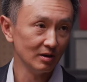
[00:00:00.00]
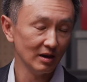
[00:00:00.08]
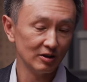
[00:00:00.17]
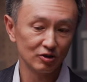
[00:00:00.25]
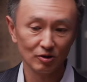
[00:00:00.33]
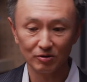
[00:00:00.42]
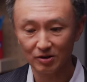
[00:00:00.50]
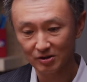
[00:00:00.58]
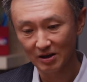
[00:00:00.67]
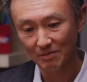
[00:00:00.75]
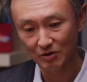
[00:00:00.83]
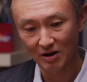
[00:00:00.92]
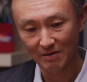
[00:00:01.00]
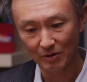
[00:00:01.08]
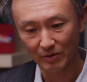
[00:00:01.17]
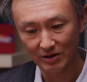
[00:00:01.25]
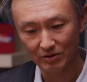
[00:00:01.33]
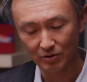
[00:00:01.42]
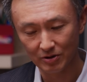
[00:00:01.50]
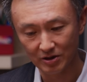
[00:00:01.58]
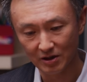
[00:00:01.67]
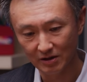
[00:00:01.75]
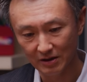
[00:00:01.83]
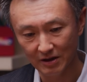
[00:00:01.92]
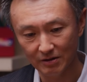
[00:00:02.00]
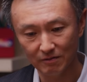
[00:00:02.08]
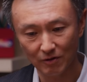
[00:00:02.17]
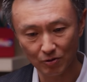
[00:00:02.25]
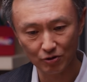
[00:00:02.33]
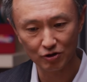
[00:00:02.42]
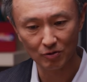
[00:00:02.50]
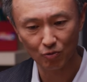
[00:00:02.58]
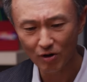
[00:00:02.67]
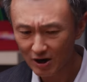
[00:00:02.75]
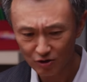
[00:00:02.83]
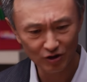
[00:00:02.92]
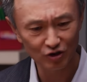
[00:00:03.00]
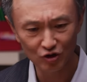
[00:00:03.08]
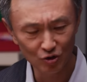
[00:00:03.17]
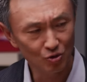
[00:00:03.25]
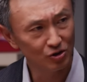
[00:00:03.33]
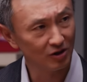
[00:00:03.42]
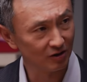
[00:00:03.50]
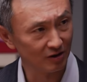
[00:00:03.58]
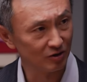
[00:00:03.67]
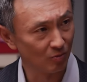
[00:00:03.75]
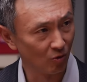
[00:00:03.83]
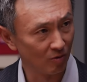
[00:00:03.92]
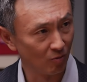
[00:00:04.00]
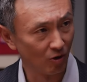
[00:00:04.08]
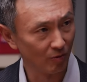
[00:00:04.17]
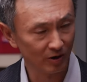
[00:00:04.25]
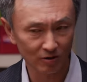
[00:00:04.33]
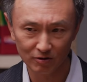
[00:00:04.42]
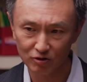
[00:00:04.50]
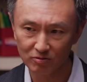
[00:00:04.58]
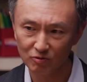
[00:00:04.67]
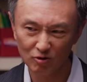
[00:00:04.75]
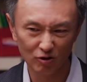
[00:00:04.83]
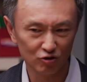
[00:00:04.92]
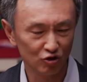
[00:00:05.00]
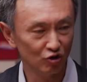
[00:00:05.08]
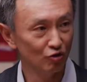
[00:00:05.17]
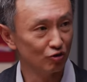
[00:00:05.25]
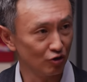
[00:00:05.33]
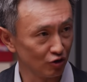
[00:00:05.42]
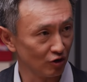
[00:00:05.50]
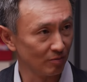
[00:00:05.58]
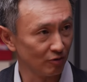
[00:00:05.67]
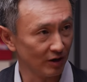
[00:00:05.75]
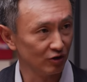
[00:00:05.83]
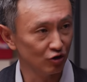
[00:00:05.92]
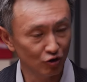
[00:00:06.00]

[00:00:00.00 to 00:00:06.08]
And so the same time that we sort of seeing the end of ownership, we're actually using things more and more. We call mm. this we call this usership, right?